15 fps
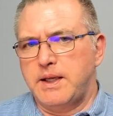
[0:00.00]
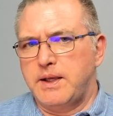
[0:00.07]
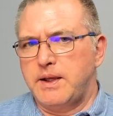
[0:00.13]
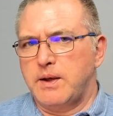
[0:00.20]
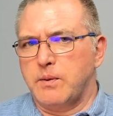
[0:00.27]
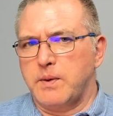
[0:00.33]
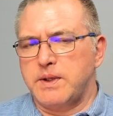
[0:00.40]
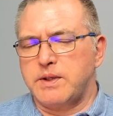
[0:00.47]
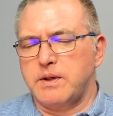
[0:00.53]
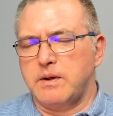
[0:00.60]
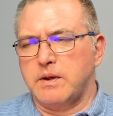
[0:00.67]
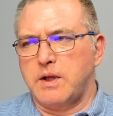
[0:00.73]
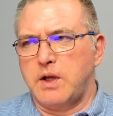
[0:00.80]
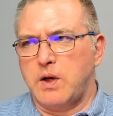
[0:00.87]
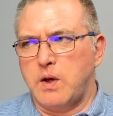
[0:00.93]
The
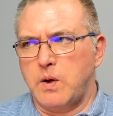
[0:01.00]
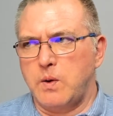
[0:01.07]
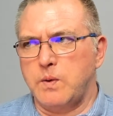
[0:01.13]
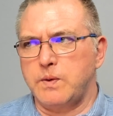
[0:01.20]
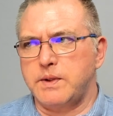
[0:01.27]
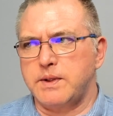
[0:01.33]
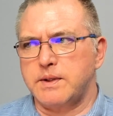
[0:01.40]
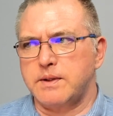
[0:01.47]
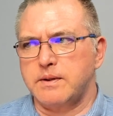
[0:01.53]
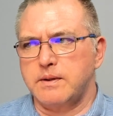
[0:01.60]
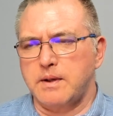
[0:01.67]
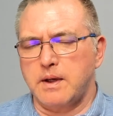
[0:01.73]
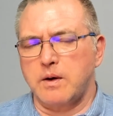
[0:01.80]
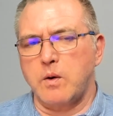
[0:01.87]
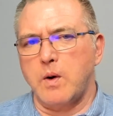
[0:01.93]
original codes,
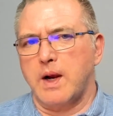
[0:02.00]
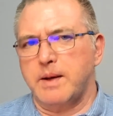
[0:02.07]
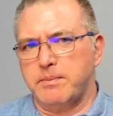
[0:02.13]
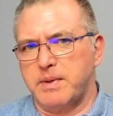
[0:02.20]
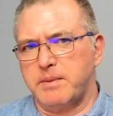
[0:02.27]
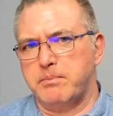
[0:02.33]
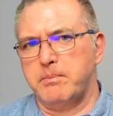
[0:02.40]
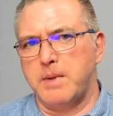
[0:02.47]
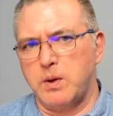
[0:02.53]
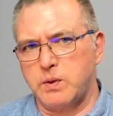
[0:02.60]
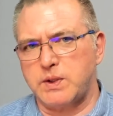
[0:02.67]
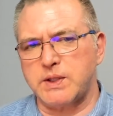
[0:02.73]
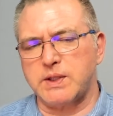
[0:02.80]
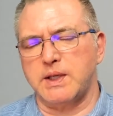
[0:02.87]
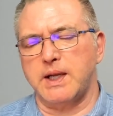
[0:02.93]
not quite, but
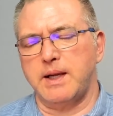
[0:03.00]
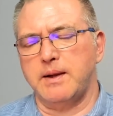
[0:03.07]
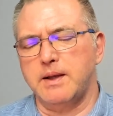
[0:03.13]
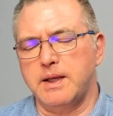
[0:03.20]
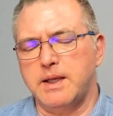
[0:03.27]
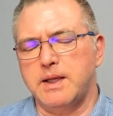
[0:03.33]
mostly,